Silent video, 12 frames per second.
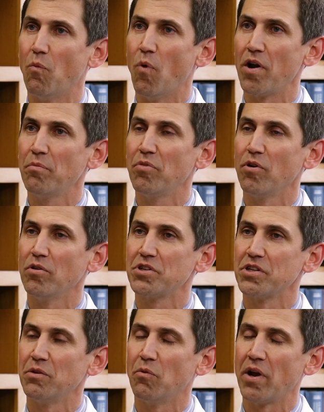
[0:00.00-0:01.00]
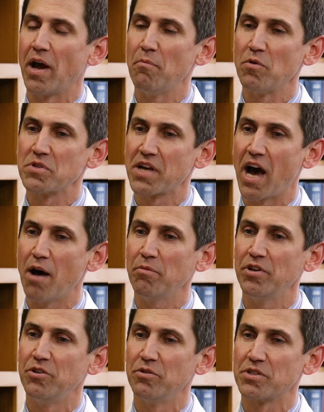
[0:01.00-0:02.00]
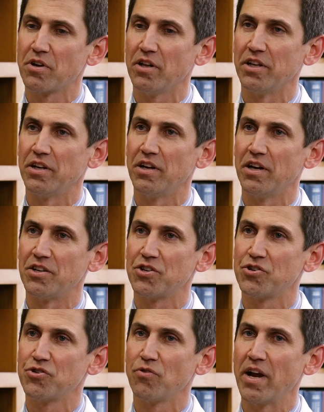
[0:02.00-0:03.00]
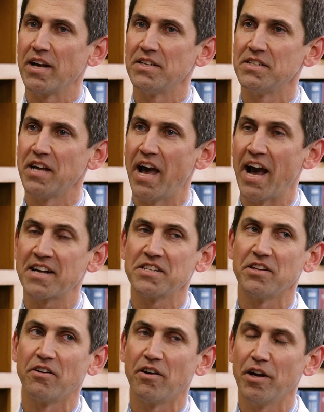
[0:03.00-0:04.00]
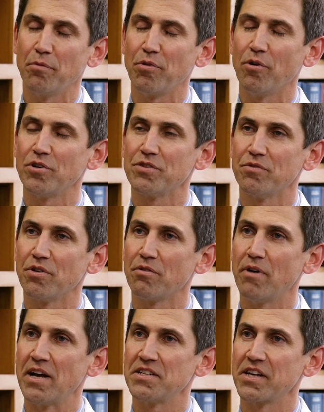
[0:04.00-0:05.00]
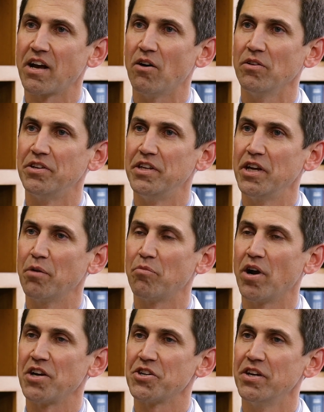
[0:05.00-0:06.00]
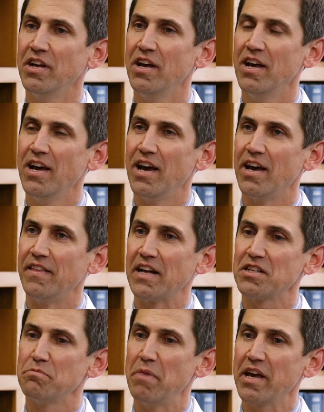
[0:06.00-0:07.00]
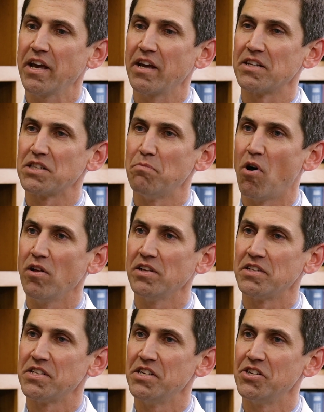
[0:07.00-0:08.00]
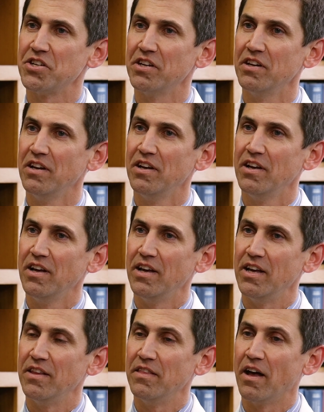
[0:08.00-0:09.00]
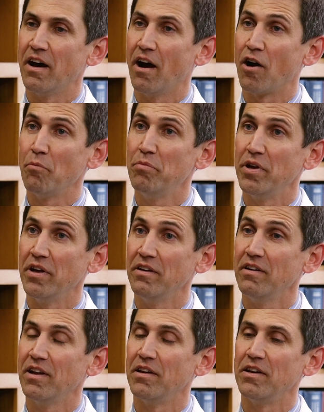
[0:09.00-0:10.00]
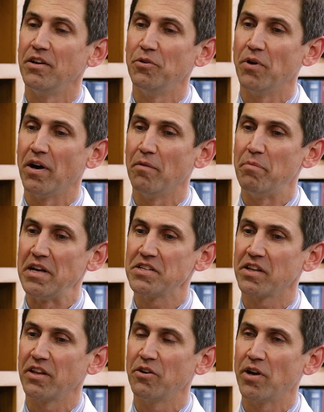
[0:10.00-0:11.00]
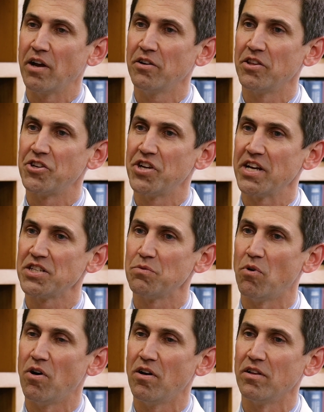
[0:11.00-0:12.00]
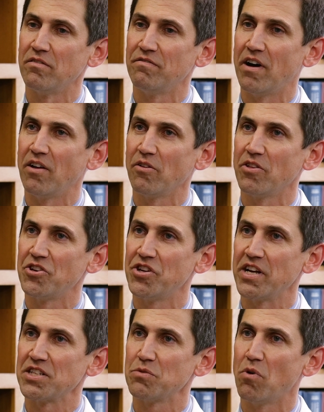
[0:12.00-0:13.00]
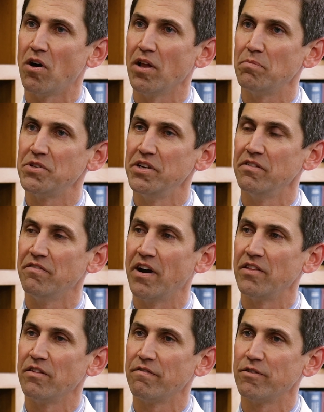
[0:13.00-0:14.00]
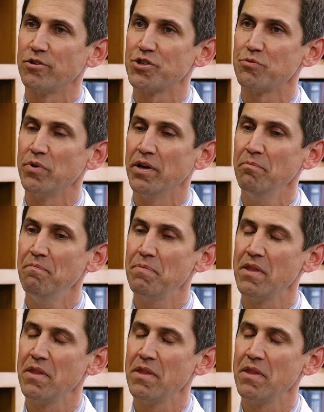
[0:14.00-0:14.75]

one approach, and the one I most commonly do, is called a, a transaxillary approach for thoracic outlet decompression, and that's making a small incision in the armpit, and you uh, basically go down to the chest wall and follow the chest wall up till you find the first rib,